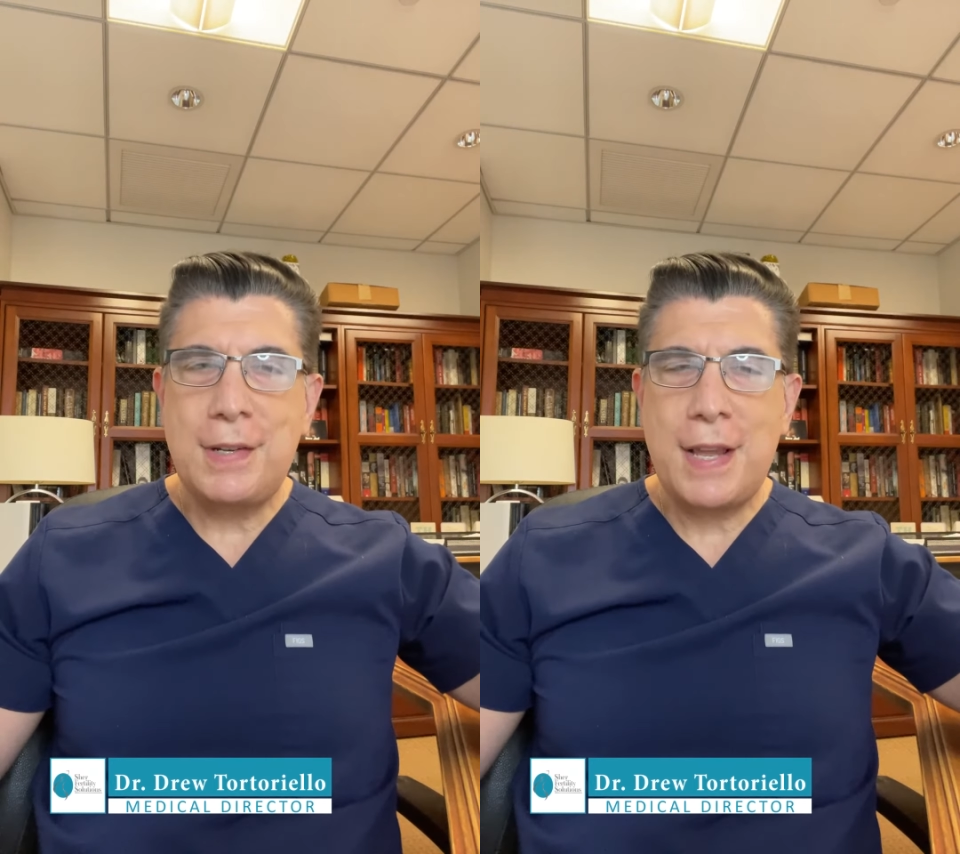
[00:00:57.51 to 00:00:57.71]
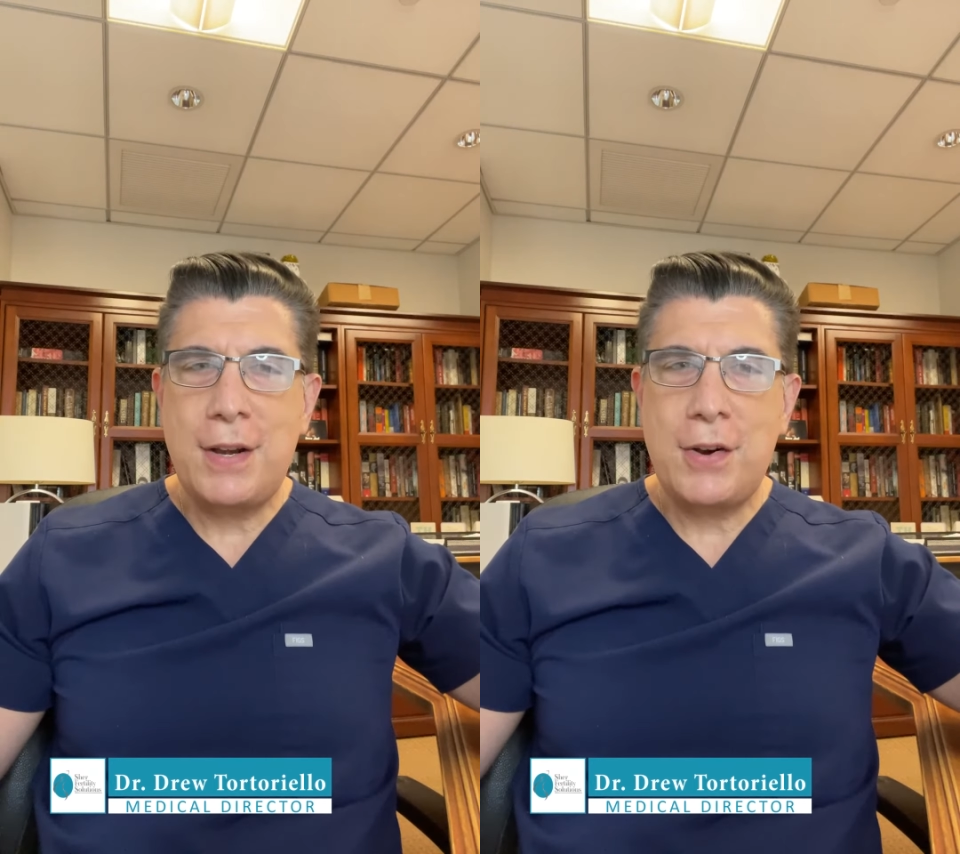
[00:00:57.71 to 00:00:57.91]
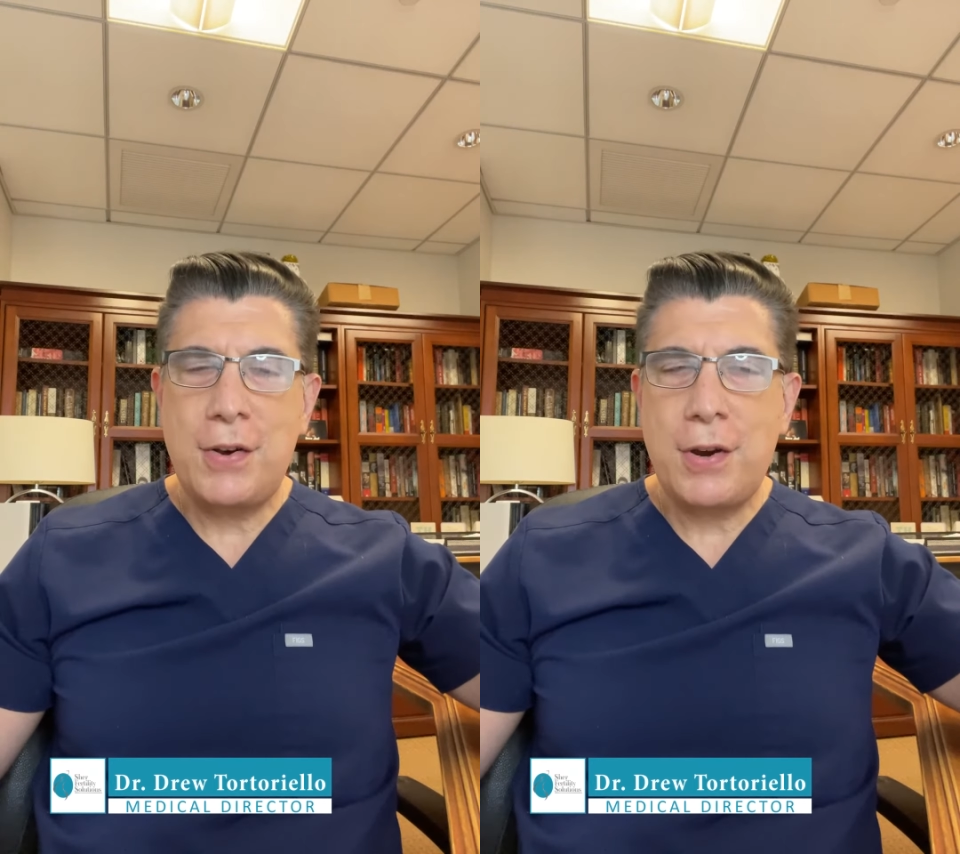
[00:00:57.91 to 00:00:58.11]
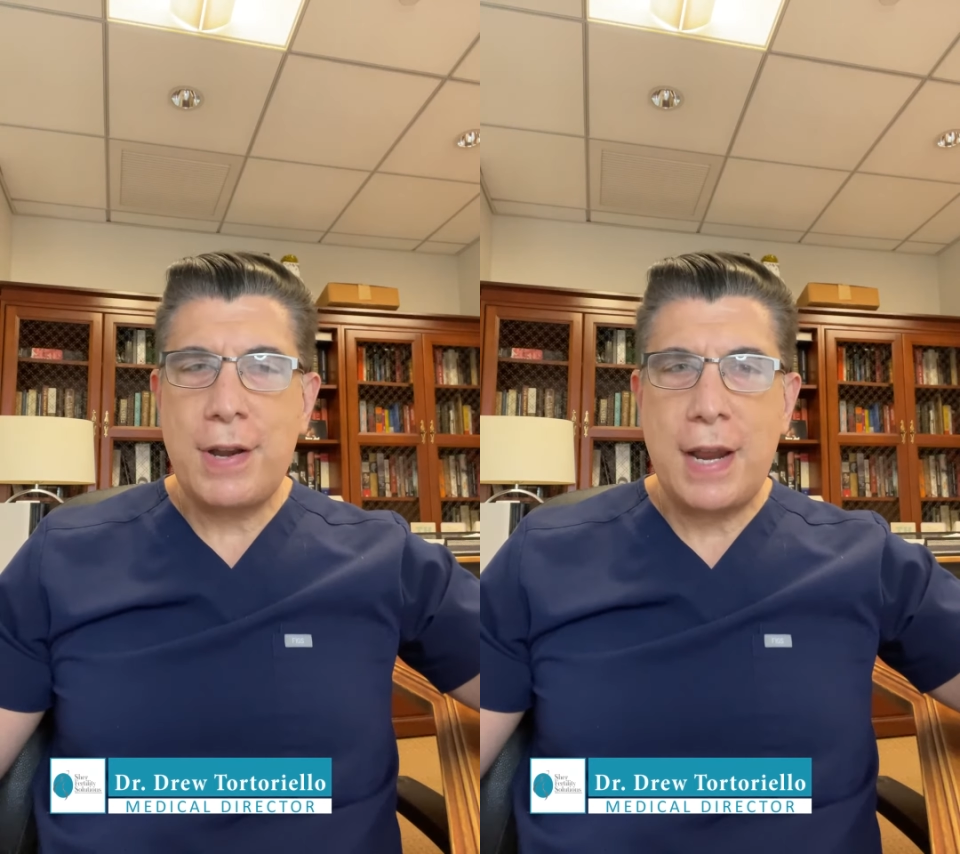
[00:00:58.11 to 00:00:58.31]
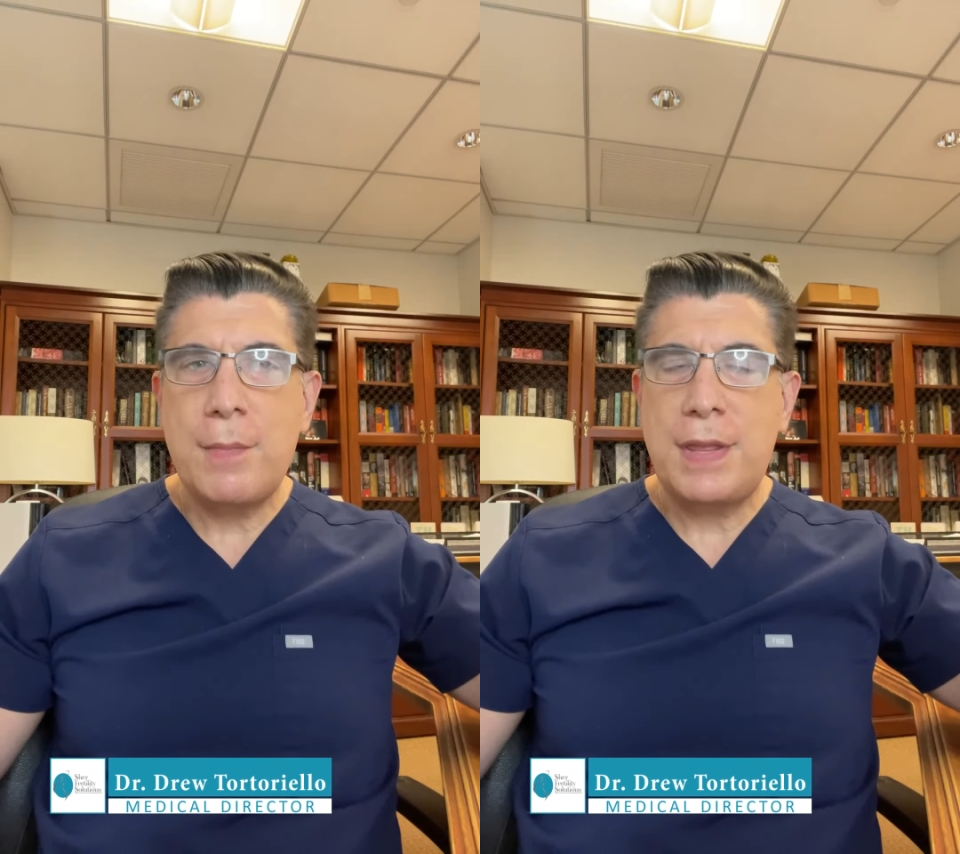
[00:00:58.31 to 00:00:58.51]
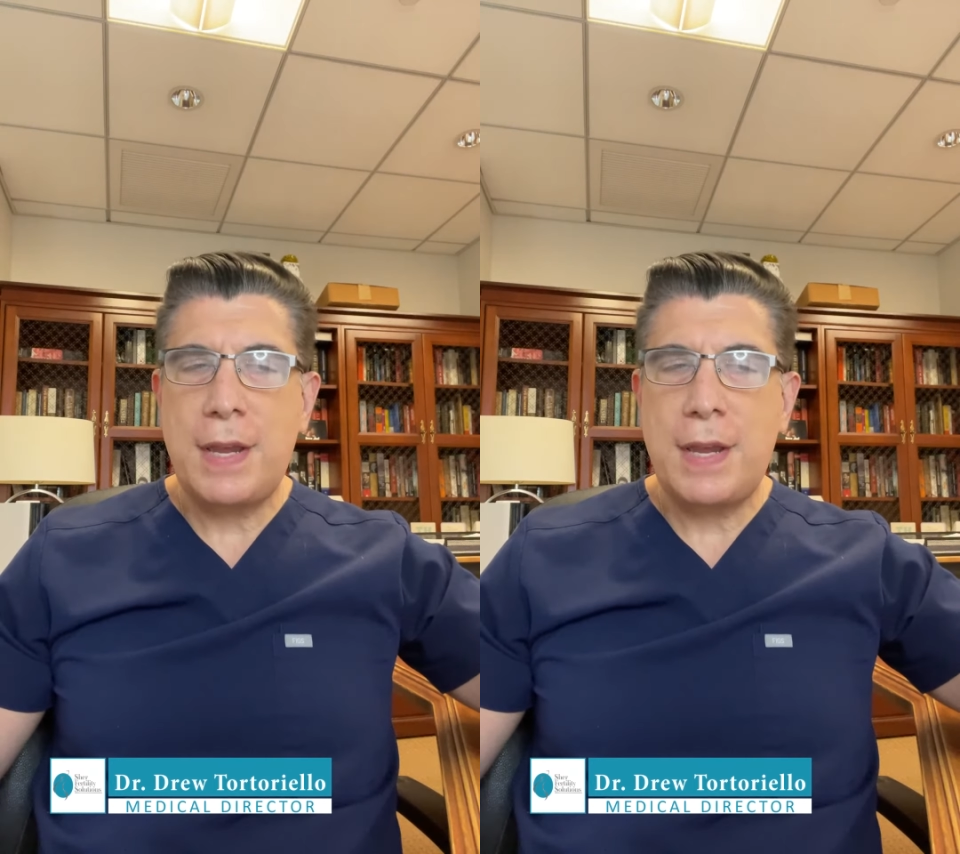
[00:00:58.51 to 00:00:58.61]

and they know your name and